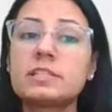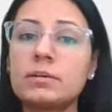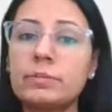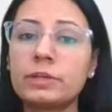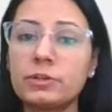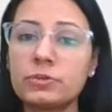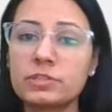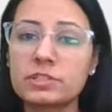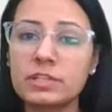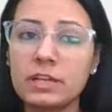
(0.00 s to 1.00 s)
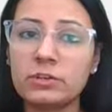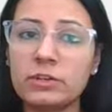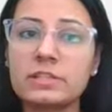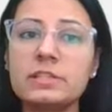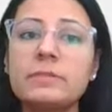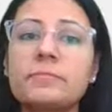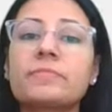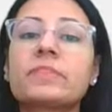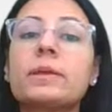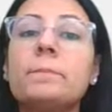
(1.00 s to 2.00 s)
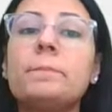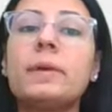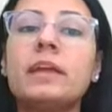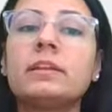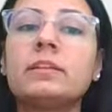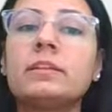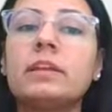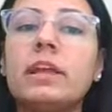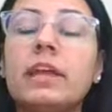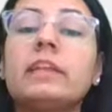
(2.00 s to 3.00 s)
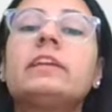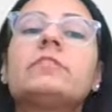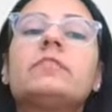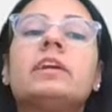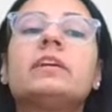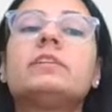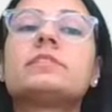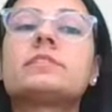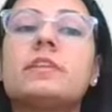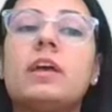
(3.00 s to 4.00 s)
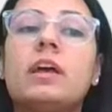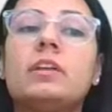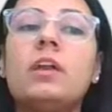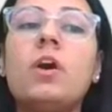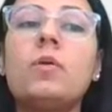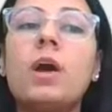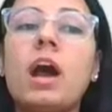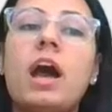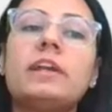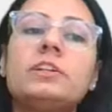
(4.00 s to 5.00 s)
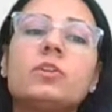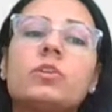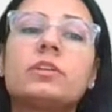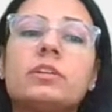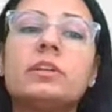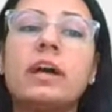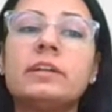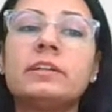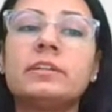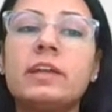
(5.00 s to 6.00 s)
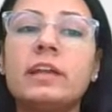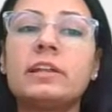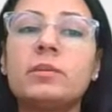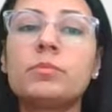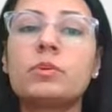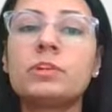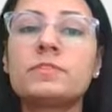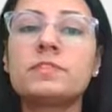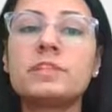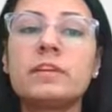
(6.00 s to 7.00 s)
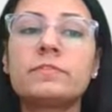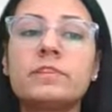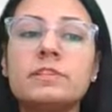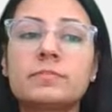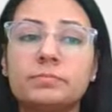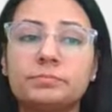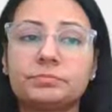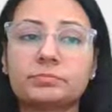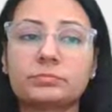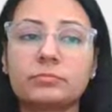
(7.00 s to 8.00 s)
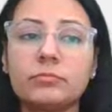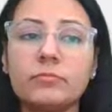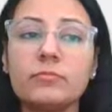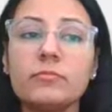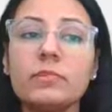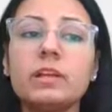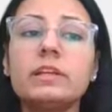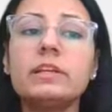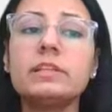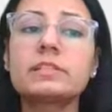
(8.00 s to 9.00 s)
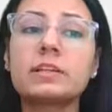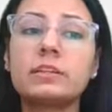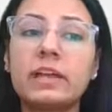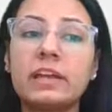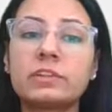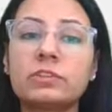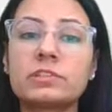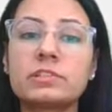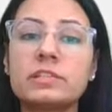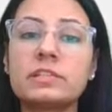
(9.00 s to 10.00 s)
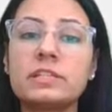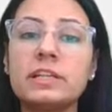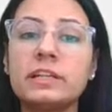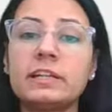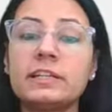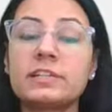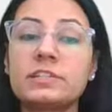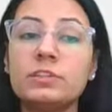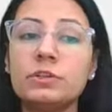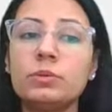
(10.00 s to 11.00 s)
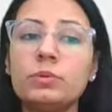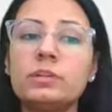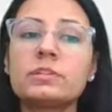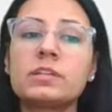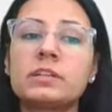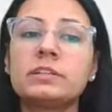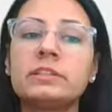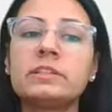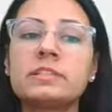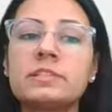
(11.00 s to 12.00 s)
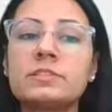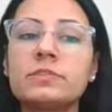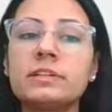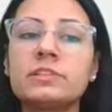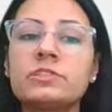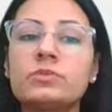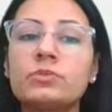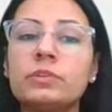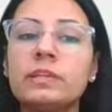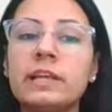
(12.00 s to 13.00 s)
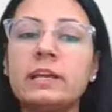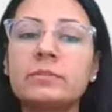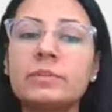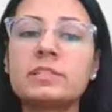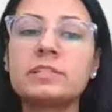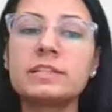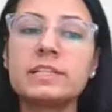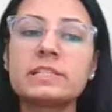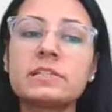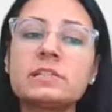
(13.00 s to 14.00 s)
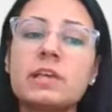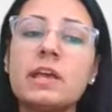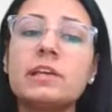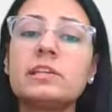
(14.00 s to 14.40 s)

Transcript: subacute sclerosing panencephalitis. Now, high titer antibody of CFS is diagnostic seen in less than 2 years. Occurrence is 1:3 lakh measles cases.